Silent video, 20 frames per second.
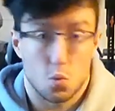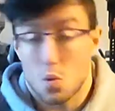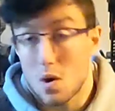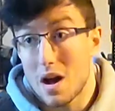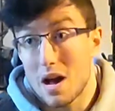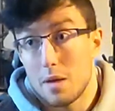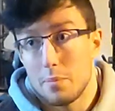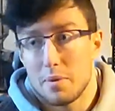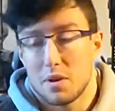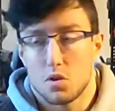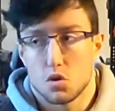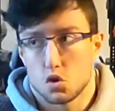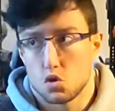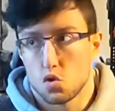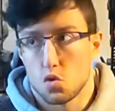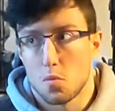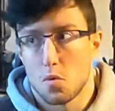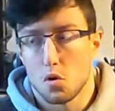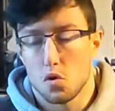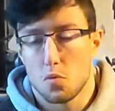Why? Because
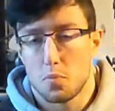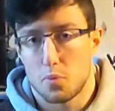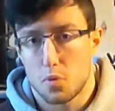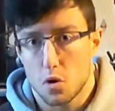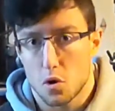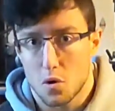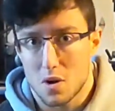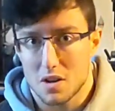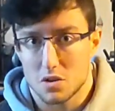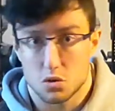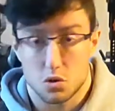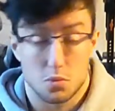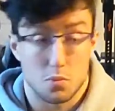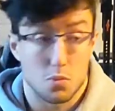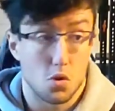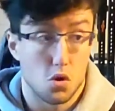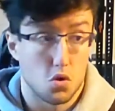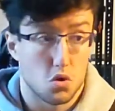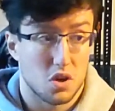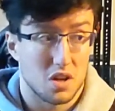the more you progress, the
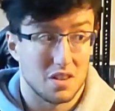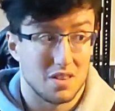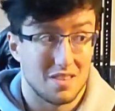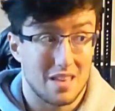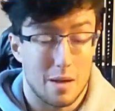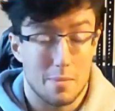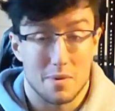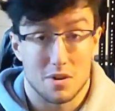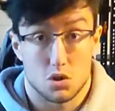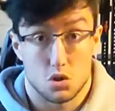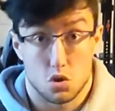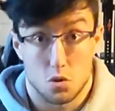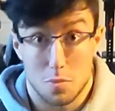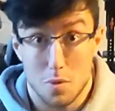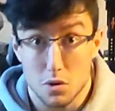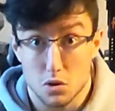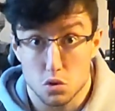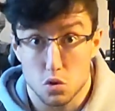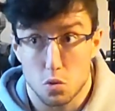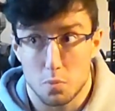more you can damage the
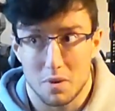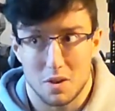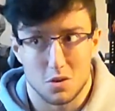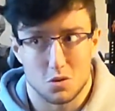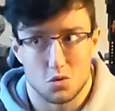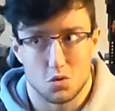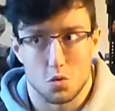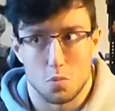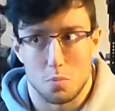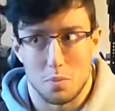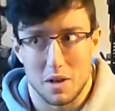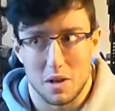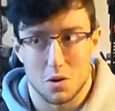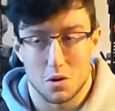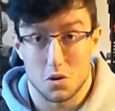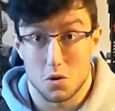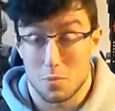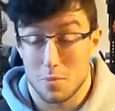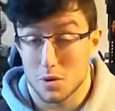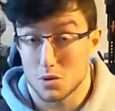muscle, because the
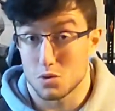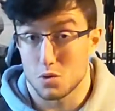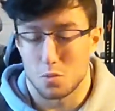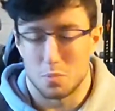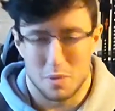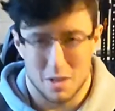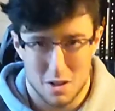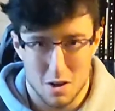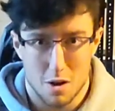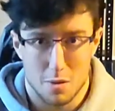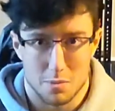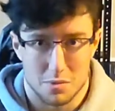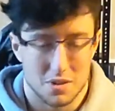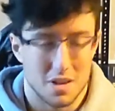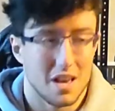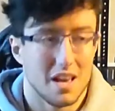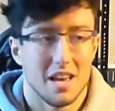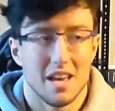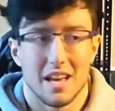bigger the muscle becomes.